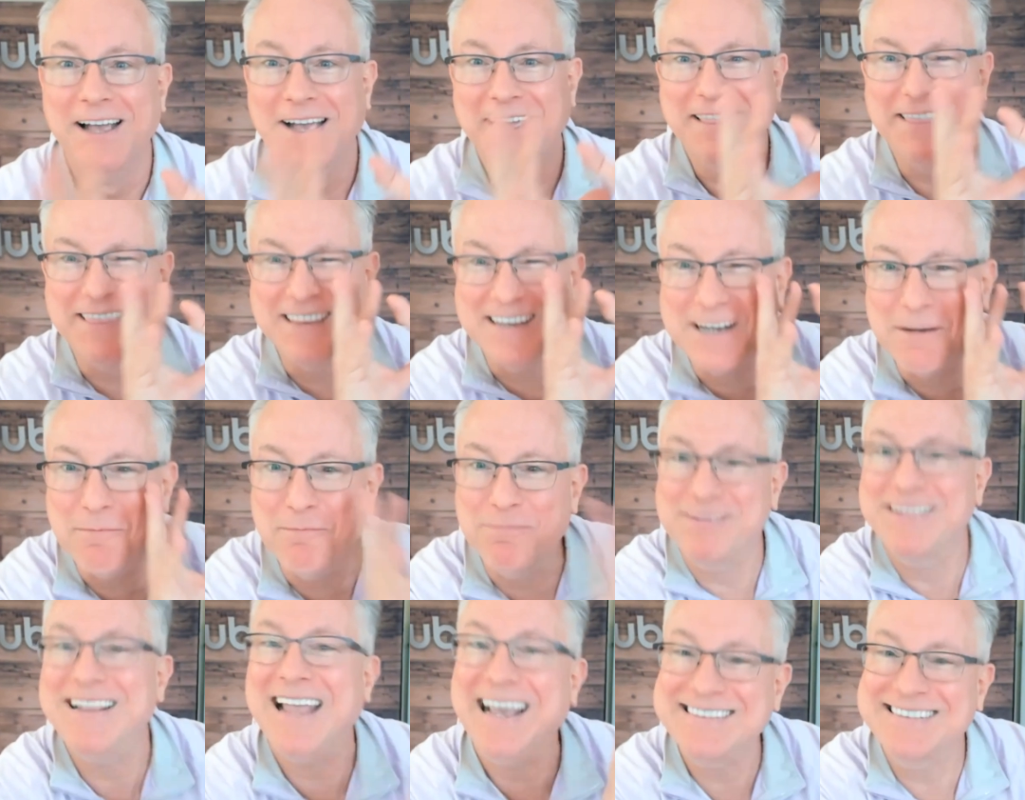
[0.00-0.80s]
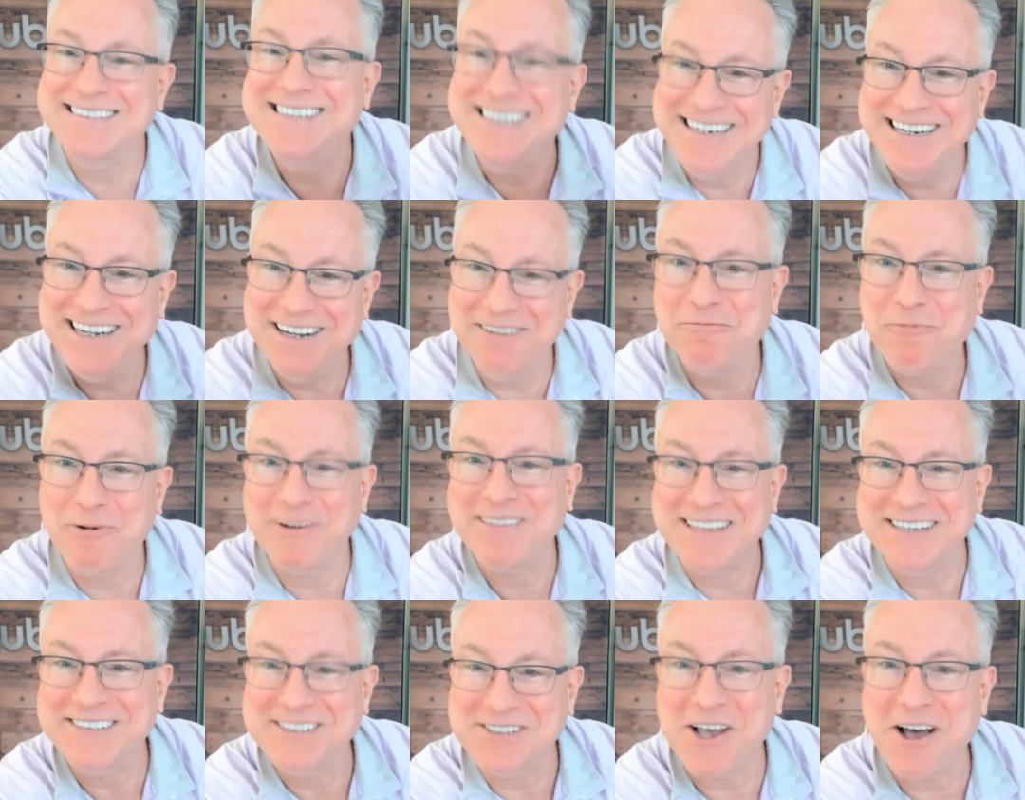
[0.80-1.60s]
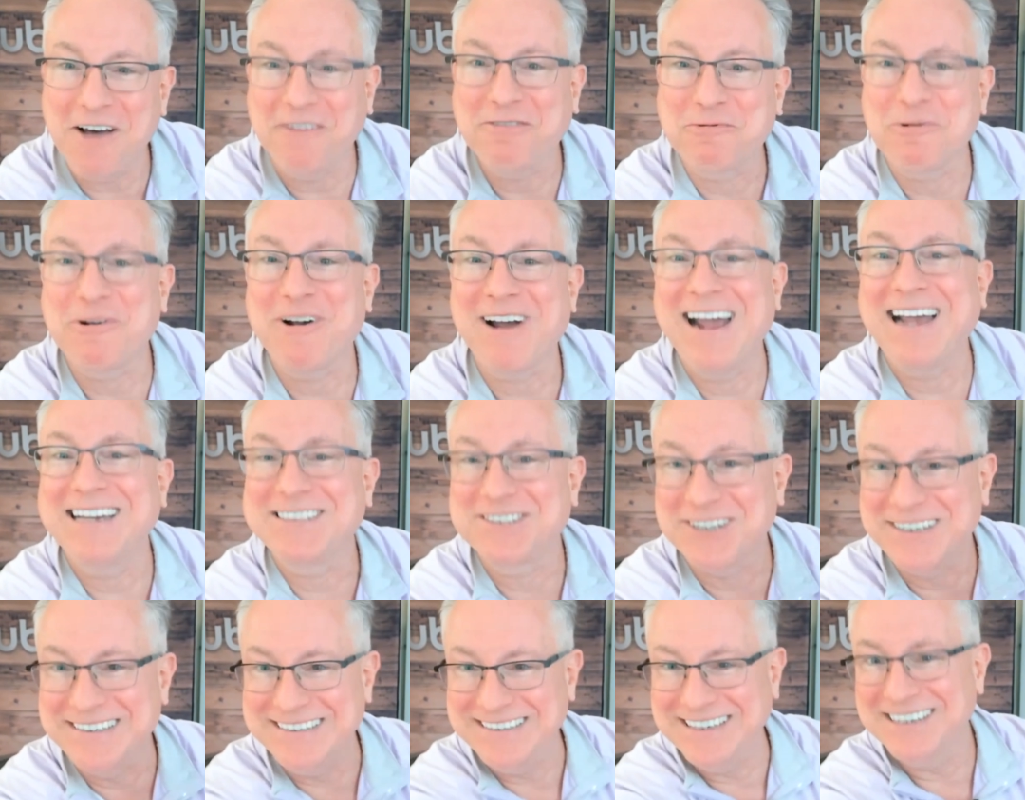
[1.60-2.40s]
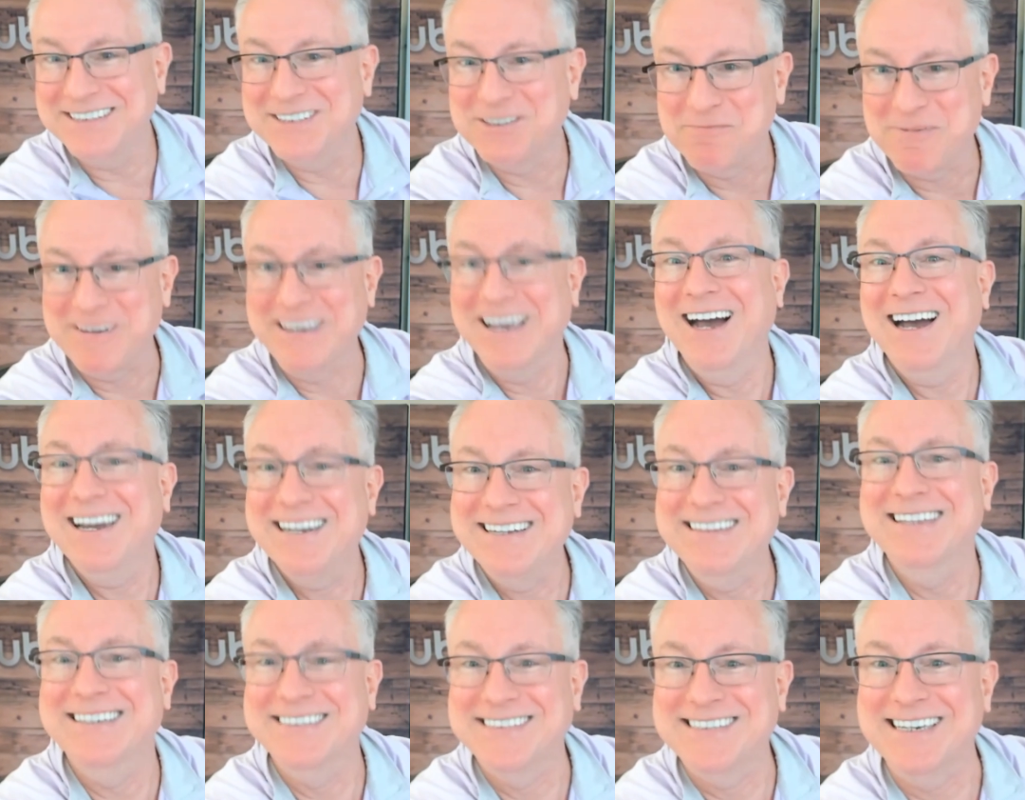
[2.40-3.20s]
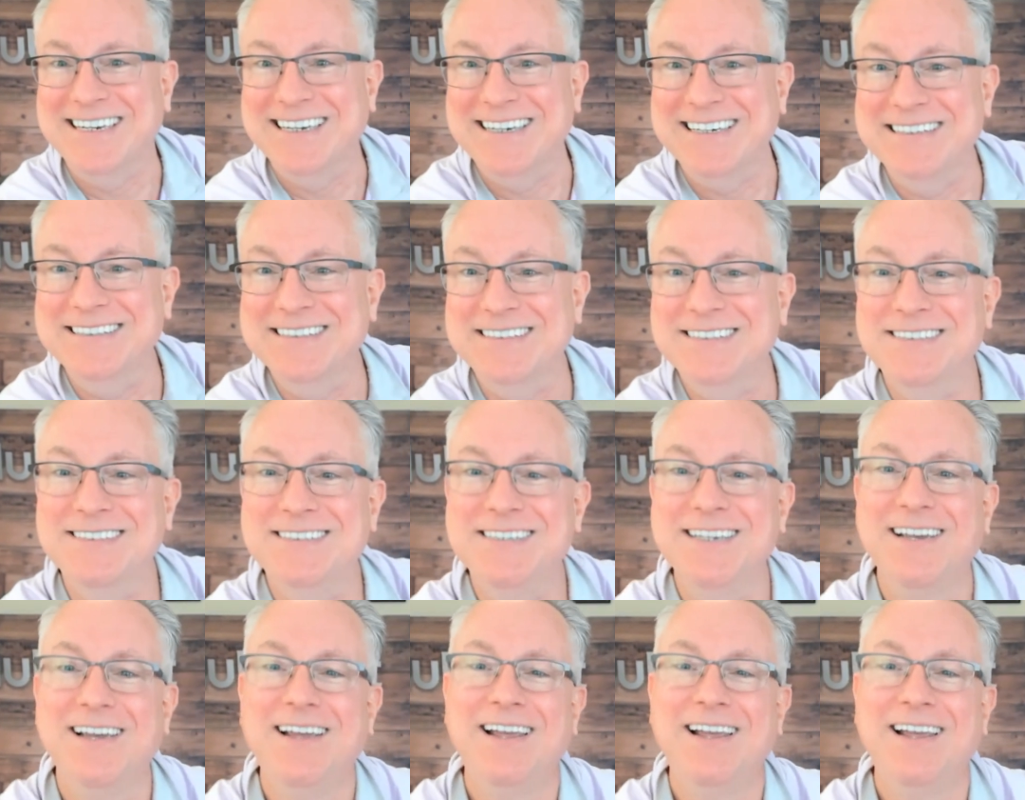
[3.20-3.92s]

the complexity of what the software actually does behind the scenes